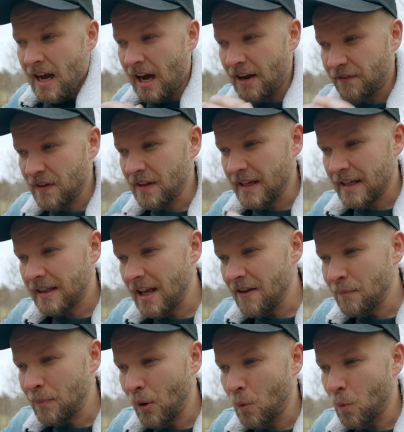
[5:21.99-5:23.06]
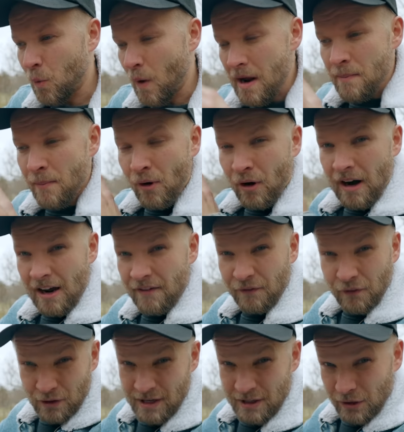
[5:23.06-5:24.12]
I feel like they've put way more
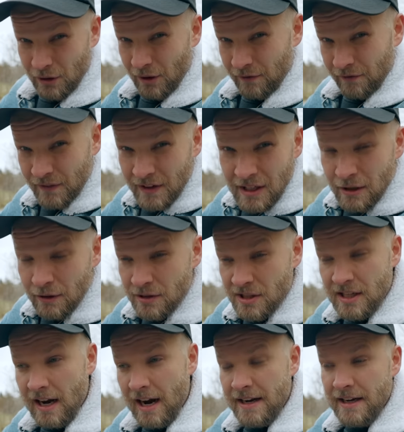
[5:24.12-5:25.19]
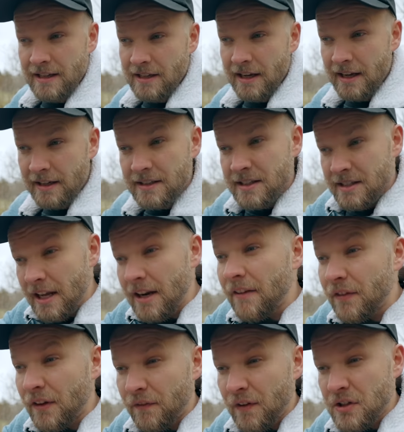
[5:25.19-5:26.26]
effort into their video side instead
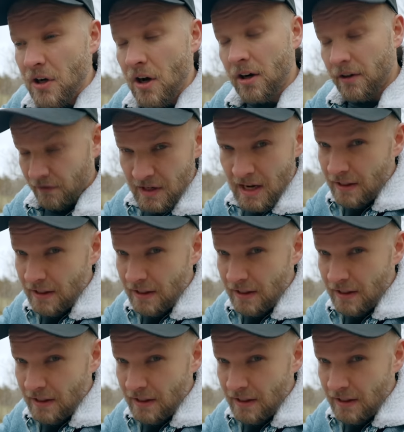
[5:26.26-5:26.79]
of the photography.